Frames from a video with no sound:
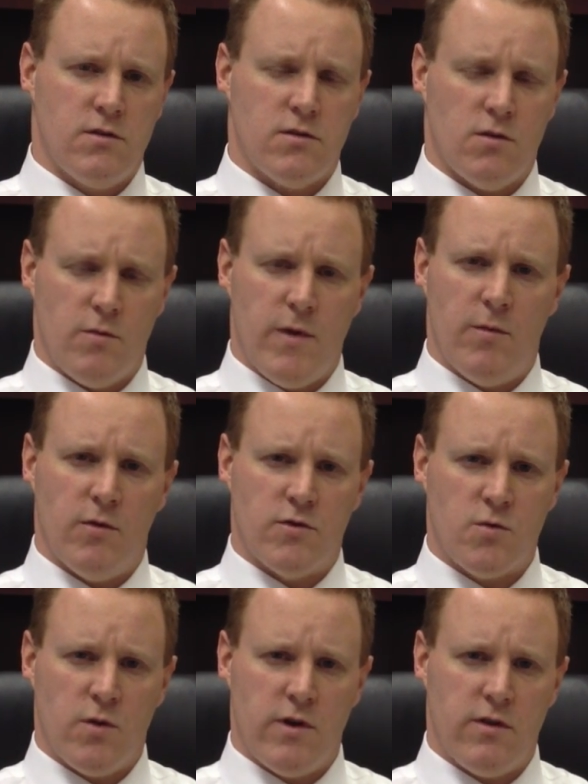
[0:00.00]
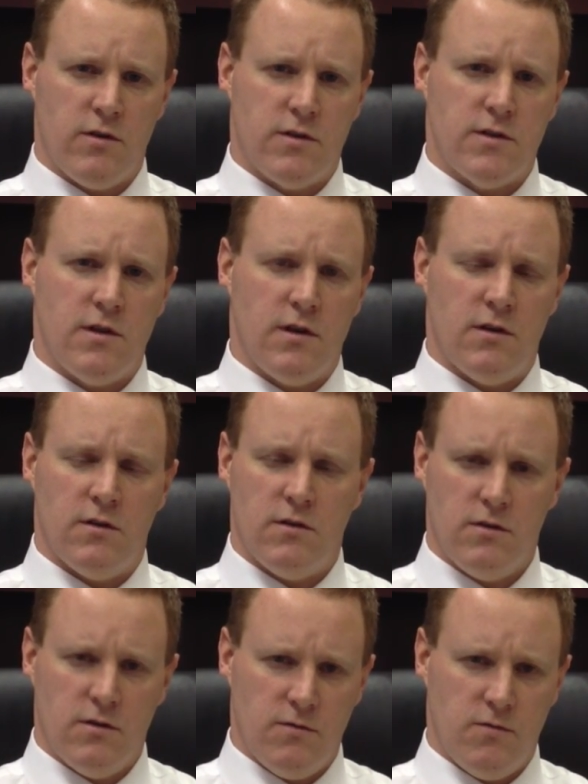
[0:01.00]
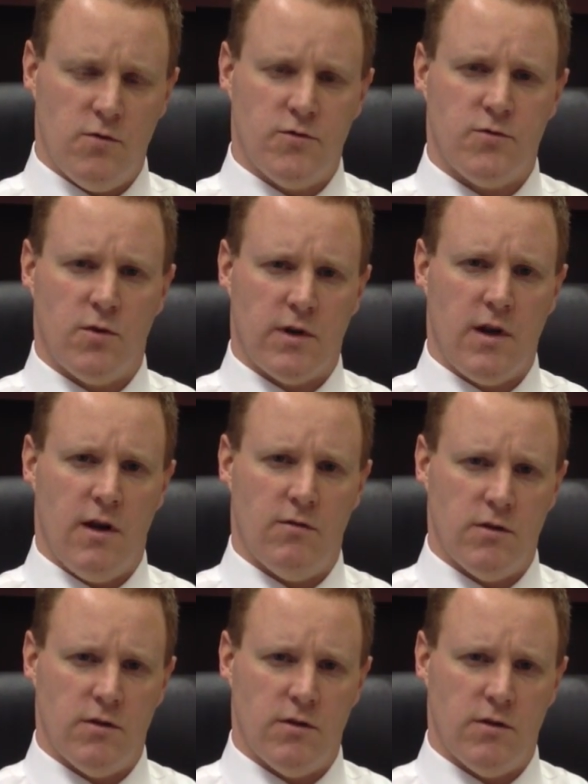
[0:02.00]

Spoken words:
So remember, 2013, full tort